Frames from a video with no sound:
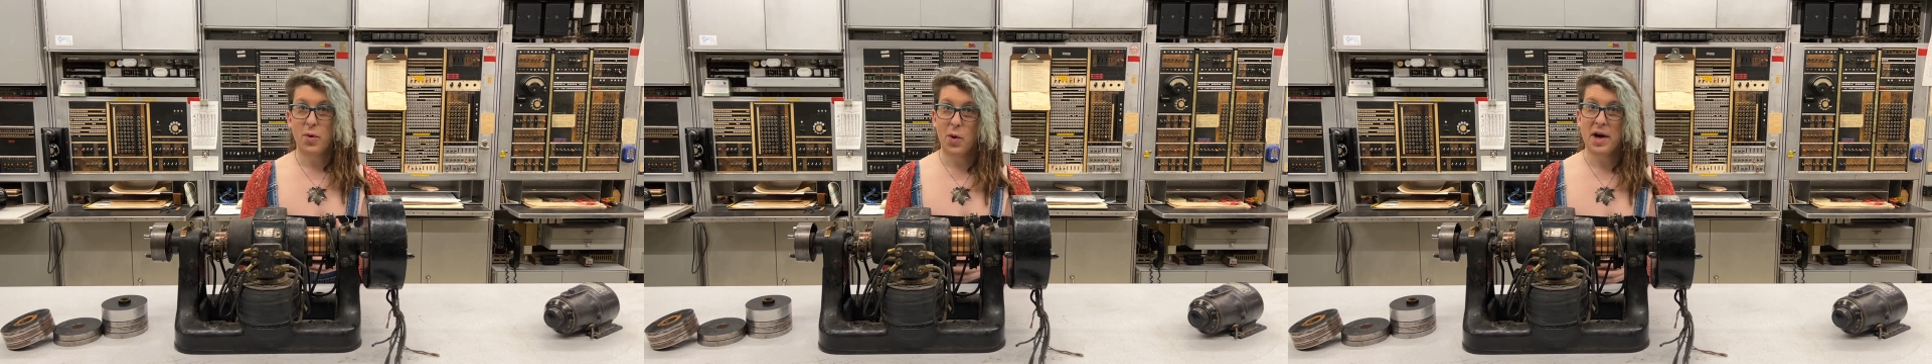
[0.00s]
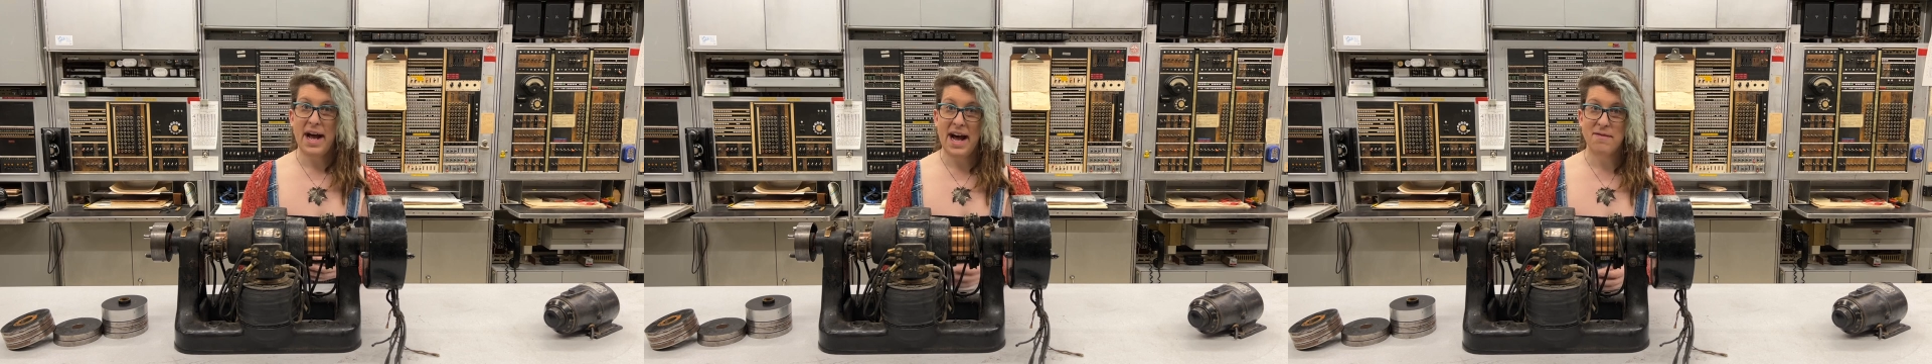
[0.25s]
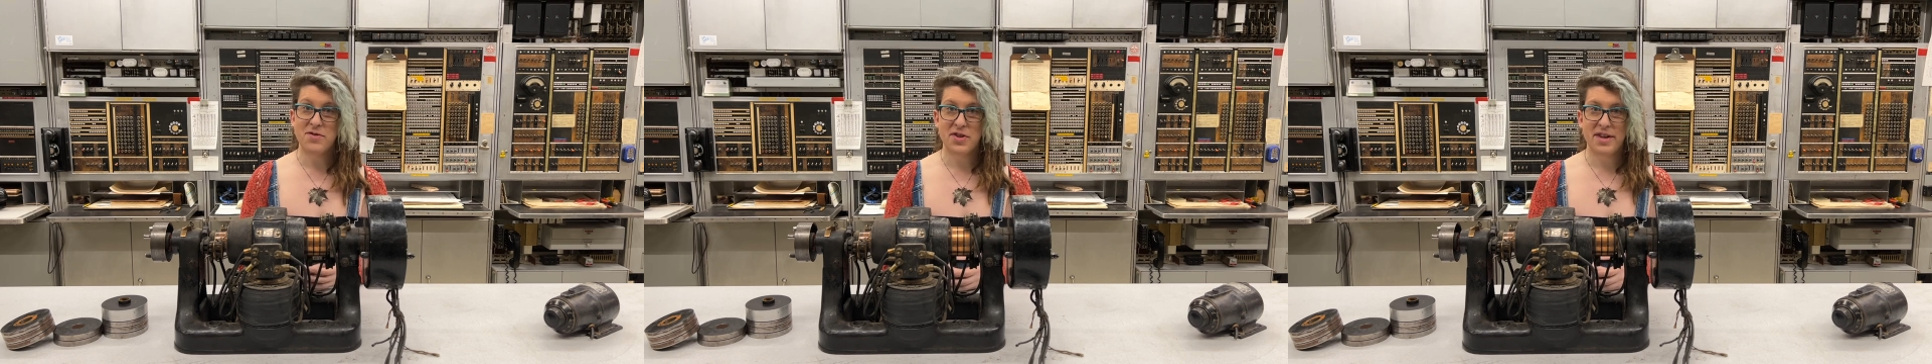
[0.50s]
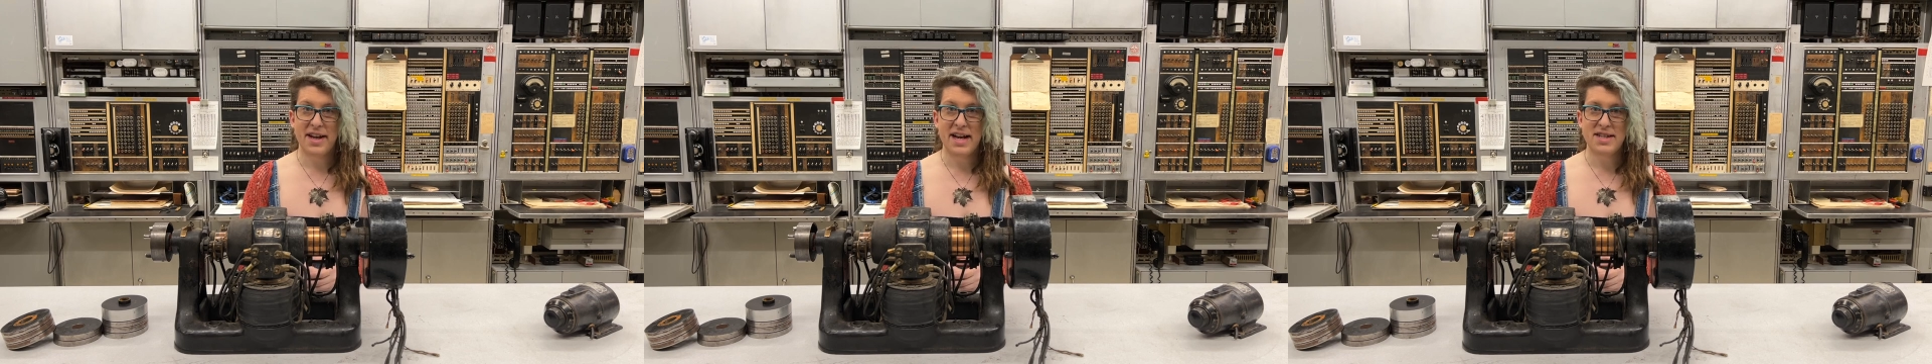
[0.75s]
or after
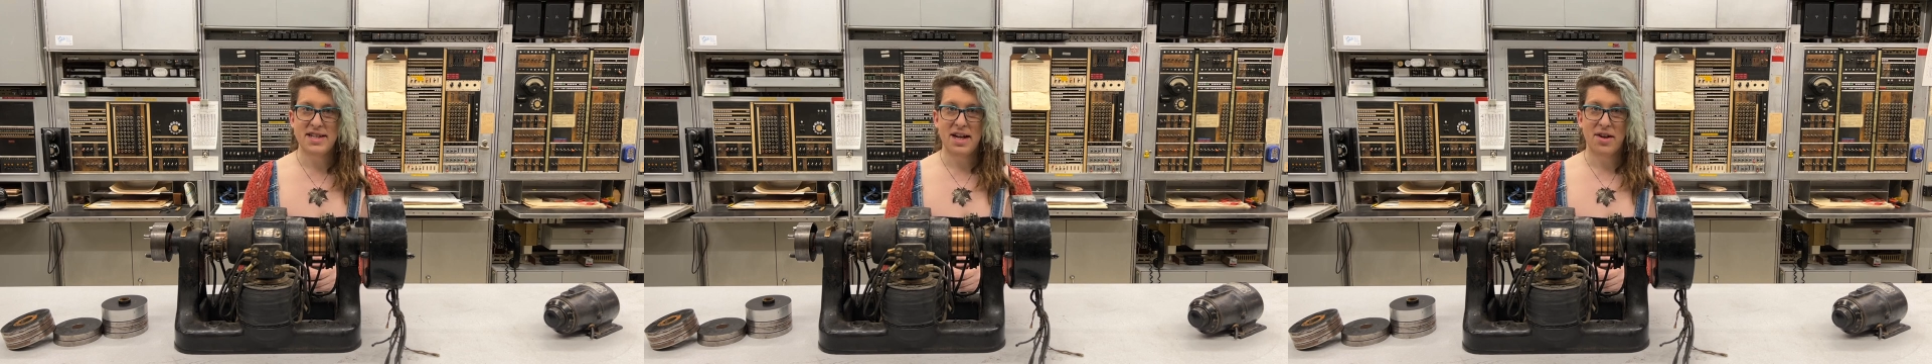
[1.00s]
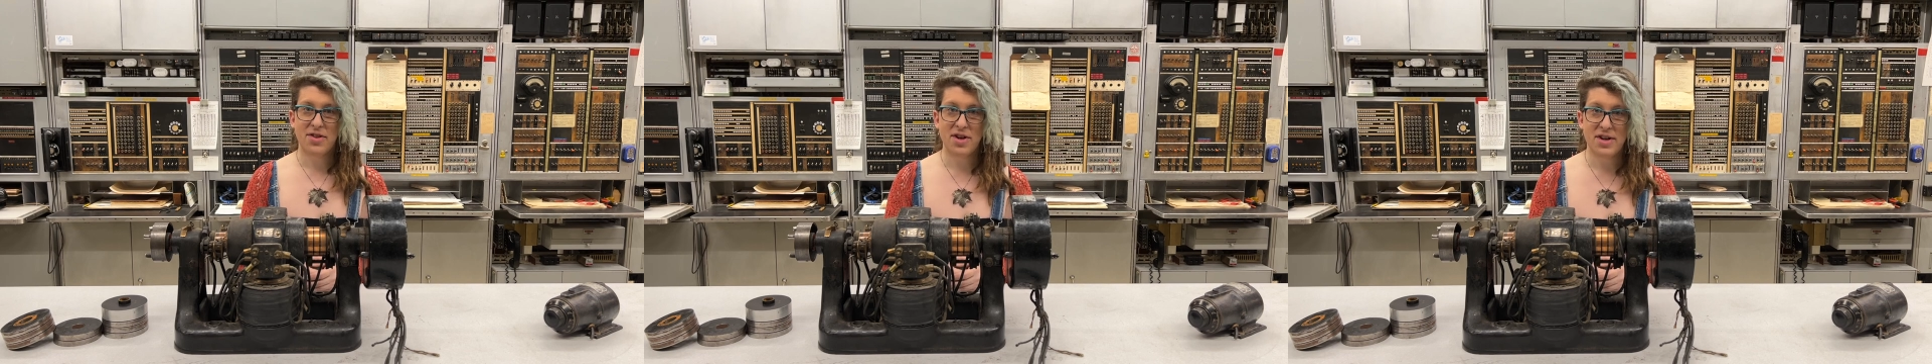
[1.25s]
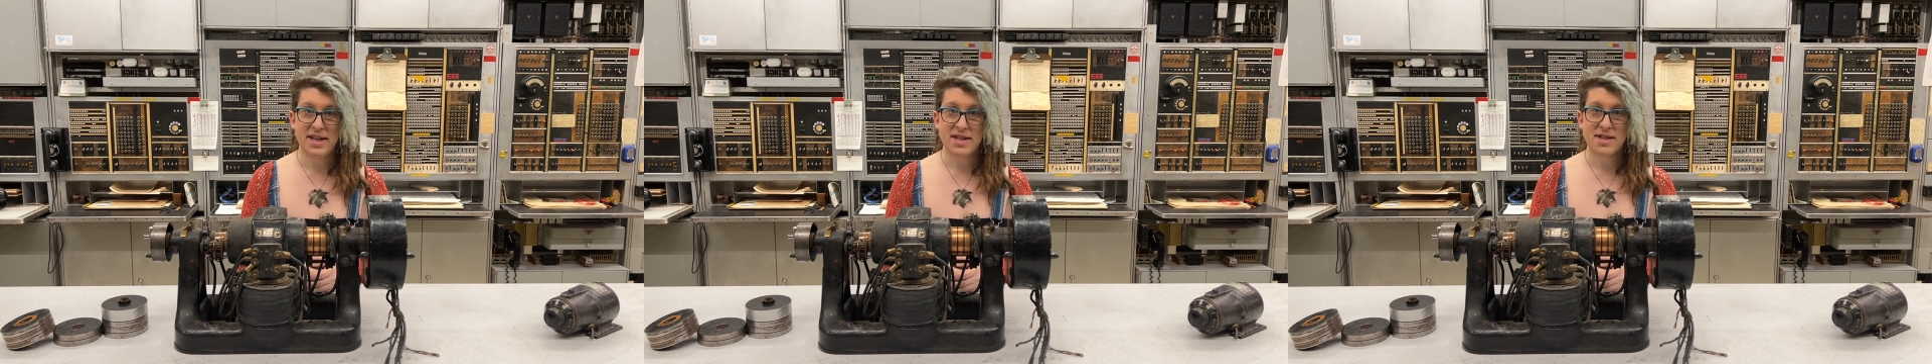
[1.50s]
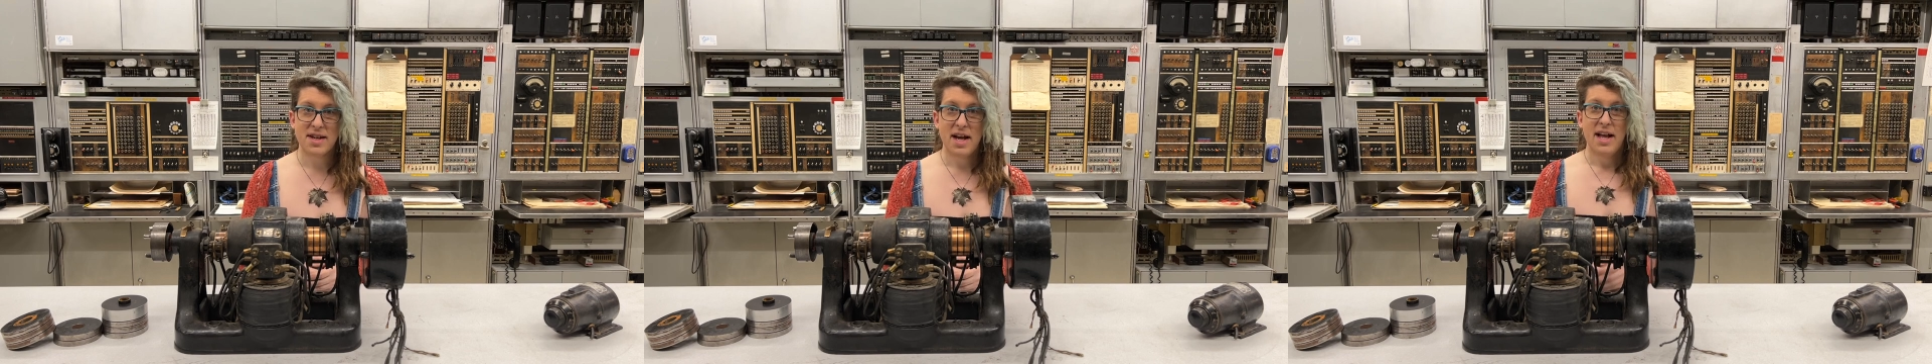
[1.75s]
the 1930s,